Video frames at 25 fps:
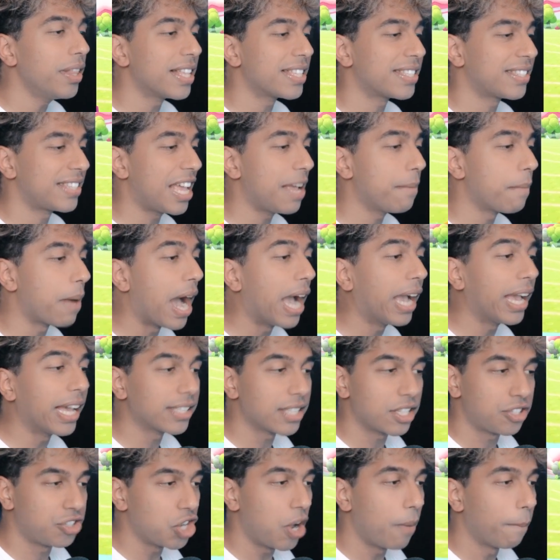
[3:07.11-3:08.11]
the same height
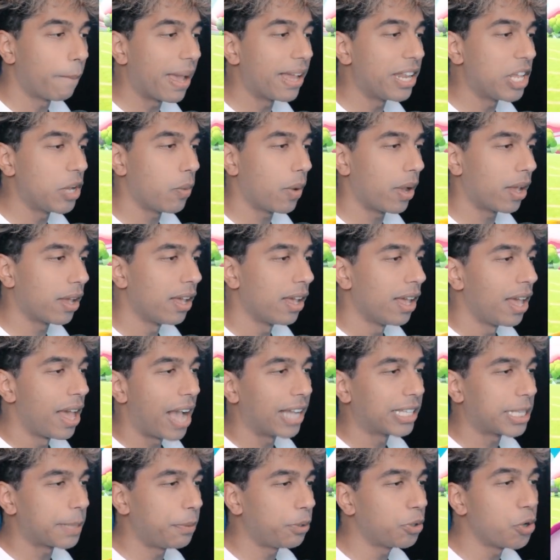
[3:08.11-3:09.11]
as a jump anyway, except